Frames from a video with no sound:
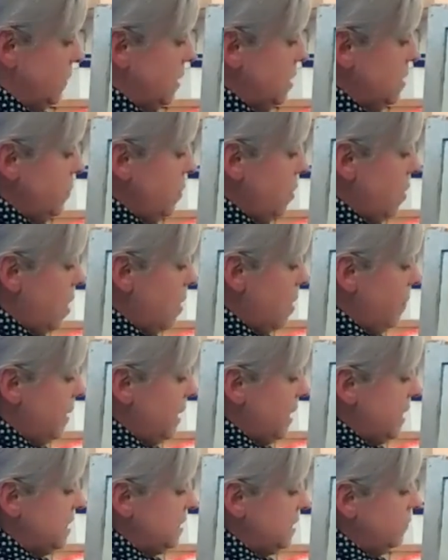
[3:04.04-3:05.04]
we're going to put our
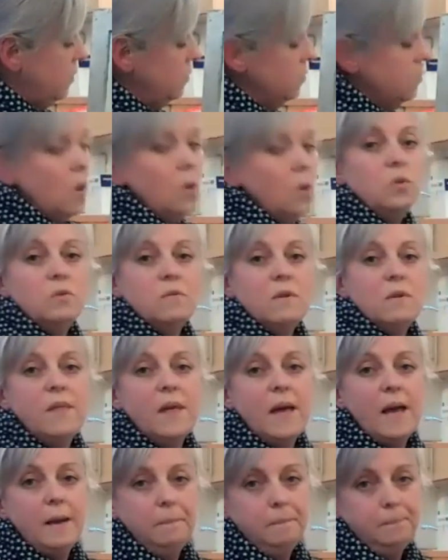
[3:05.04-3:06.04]
place holder in
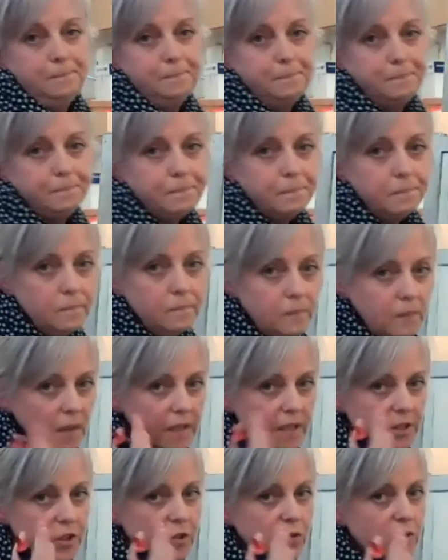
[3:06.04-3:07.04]
there.
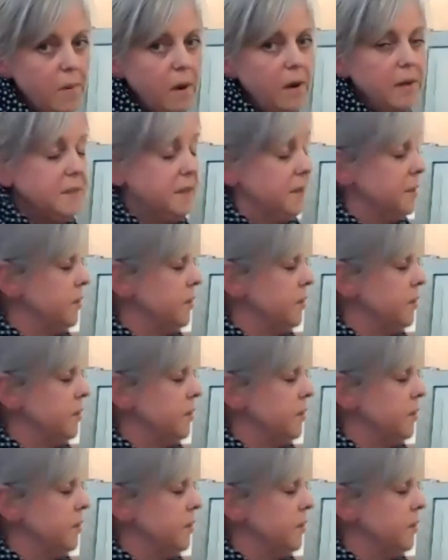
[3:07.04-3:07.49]
It just reminds